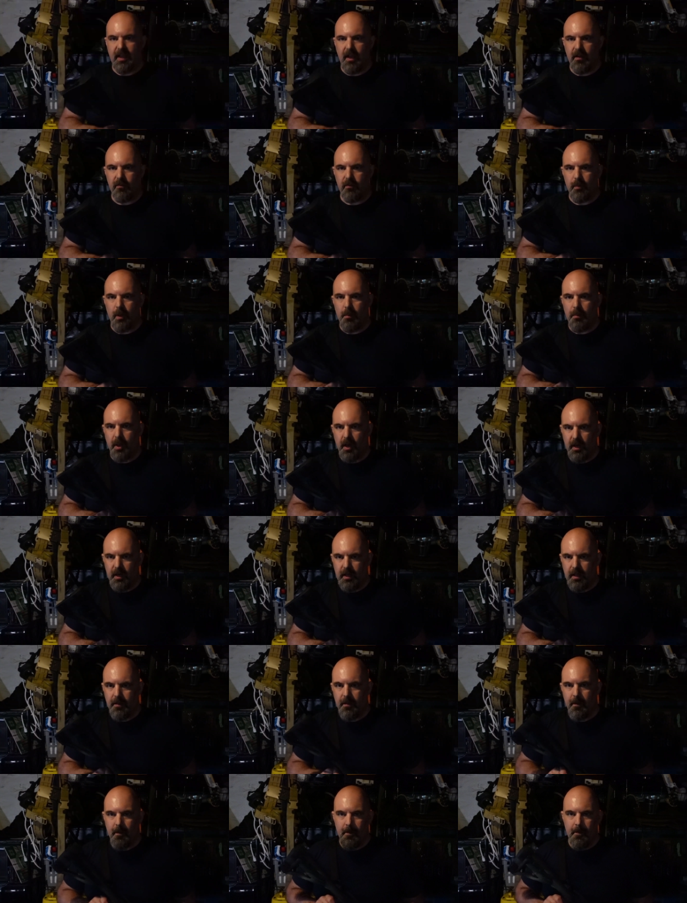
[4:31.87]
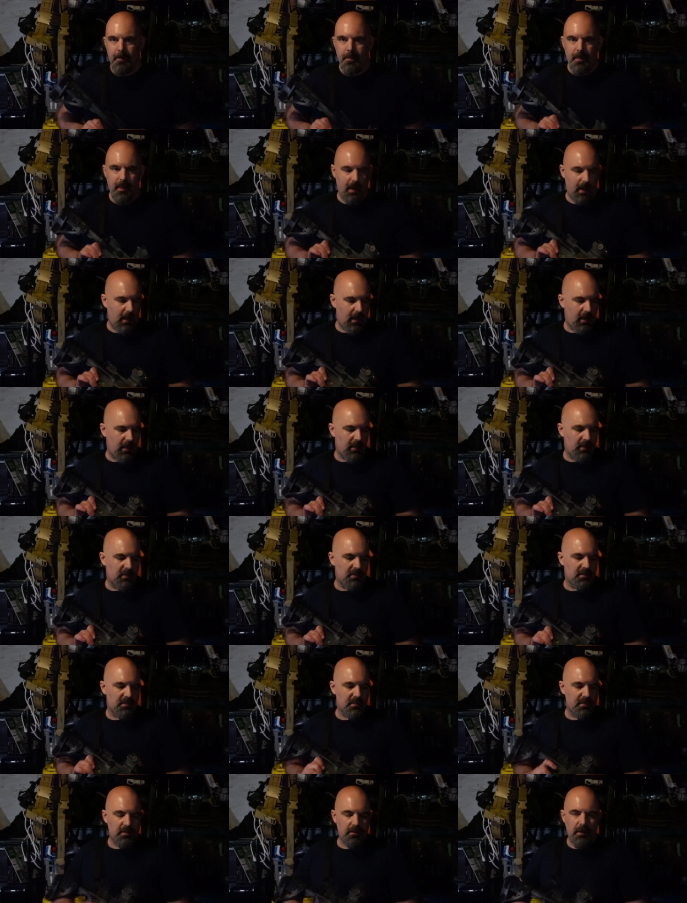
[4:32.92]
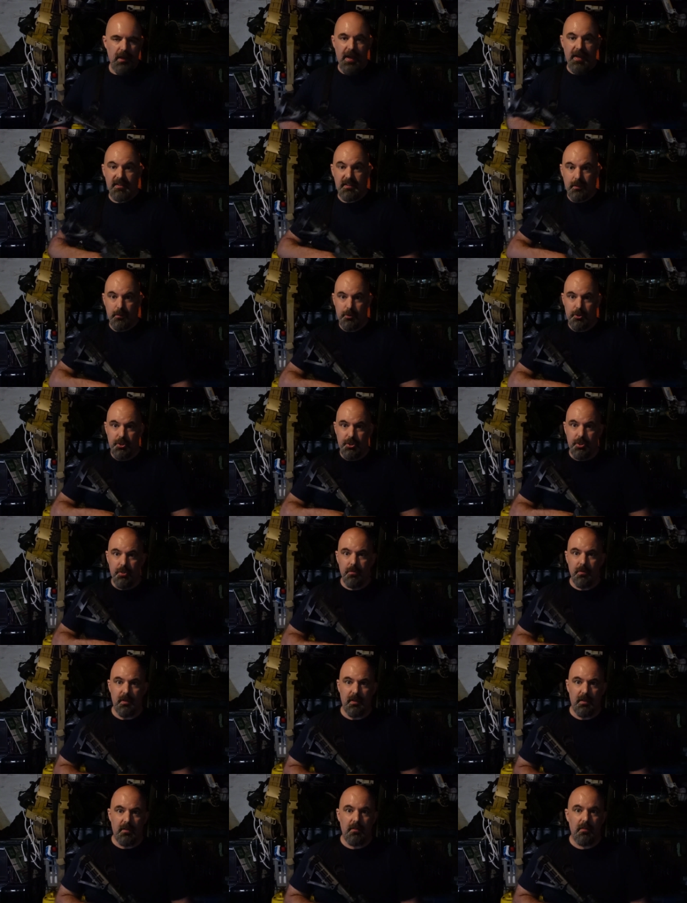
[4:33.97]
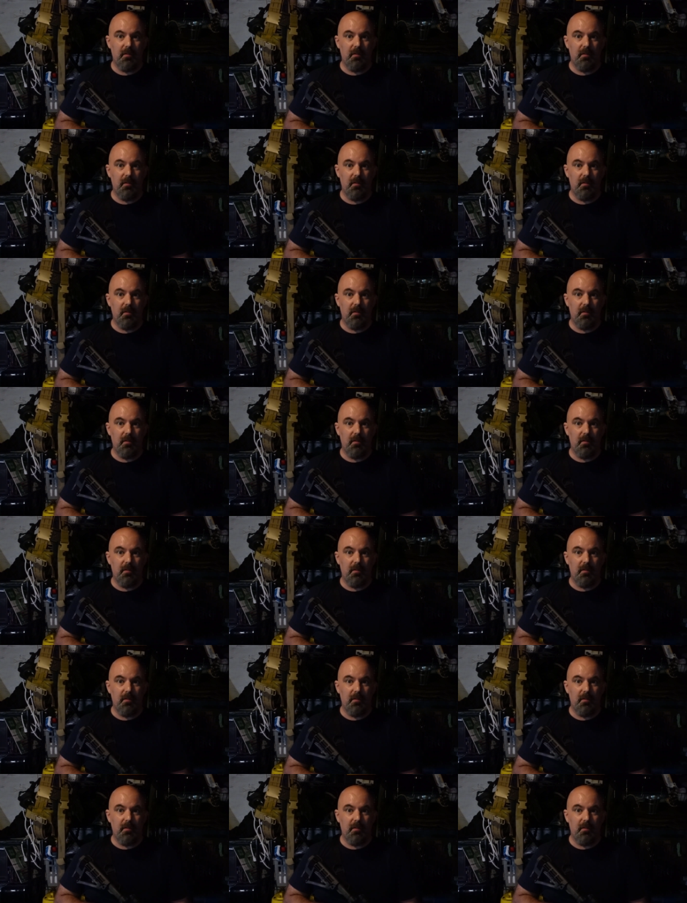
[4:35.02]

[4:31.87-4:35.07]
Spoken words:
out from my body, and as I was shooting,